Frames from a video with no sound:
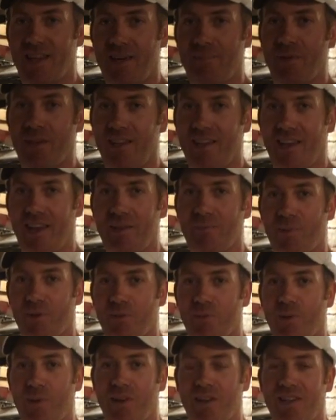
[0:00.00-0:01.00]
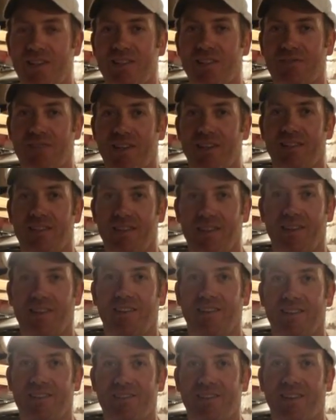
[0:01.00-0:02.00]
type of keg, but it would be nice if they did,
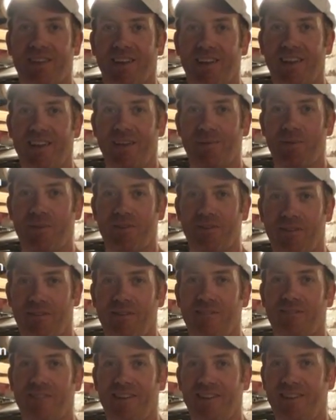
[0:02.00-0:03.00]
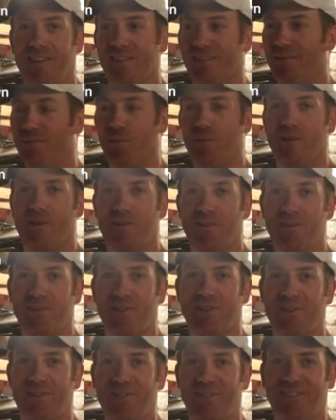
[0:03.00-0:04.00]
because then I could keep it all right here in the borough. So.